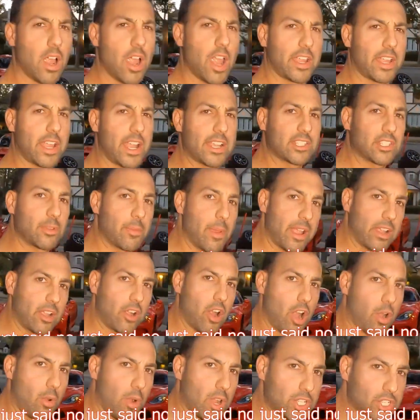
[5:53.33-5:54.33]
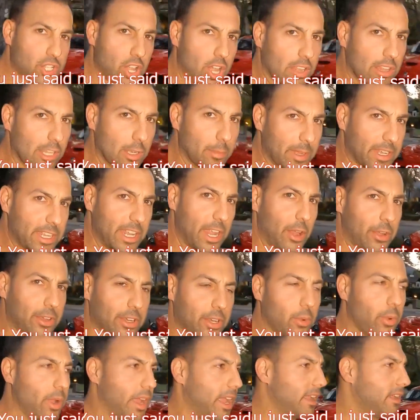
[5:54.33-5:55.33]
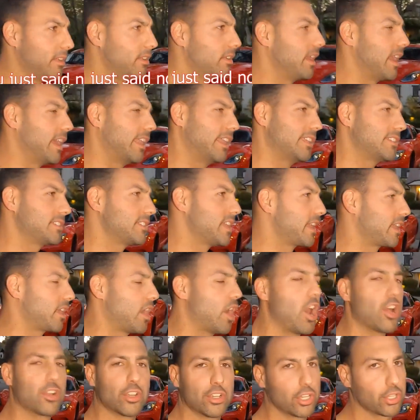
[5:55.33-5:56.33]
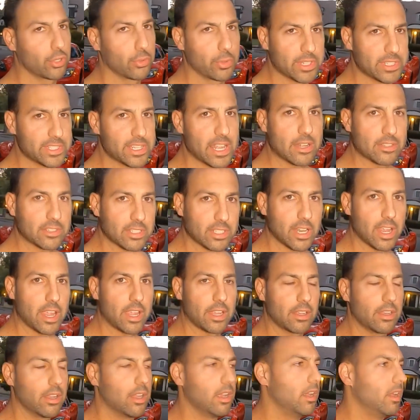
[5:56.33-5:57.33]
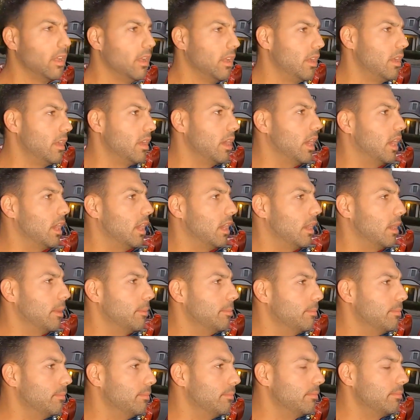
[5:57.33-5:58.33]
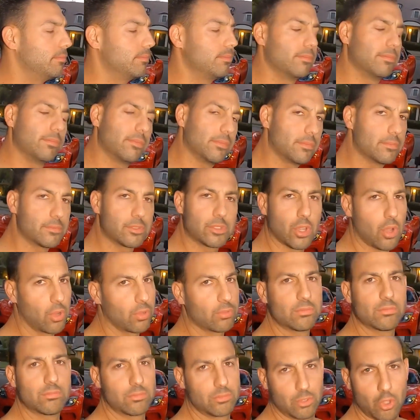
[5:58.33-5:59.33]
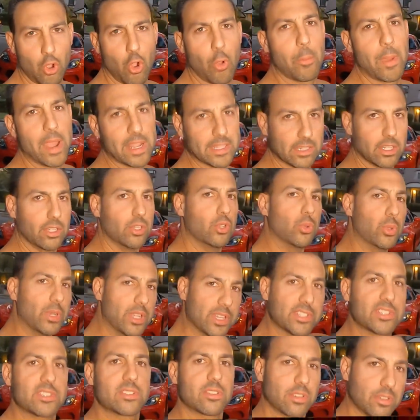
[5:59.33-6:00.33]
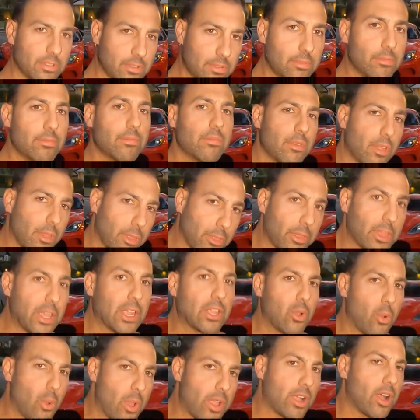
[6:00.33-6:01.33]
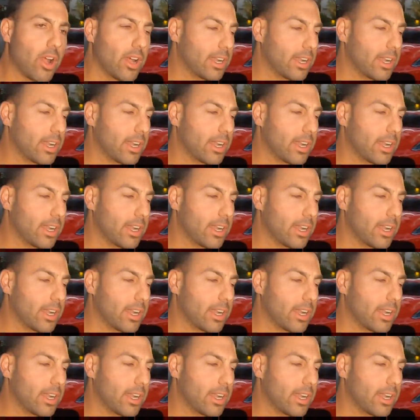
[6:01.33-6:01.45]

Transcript: All right, guys, so my car wash got a little bit carried away, and it's like 100 degrees out tonight. So don't mind the nudist thing going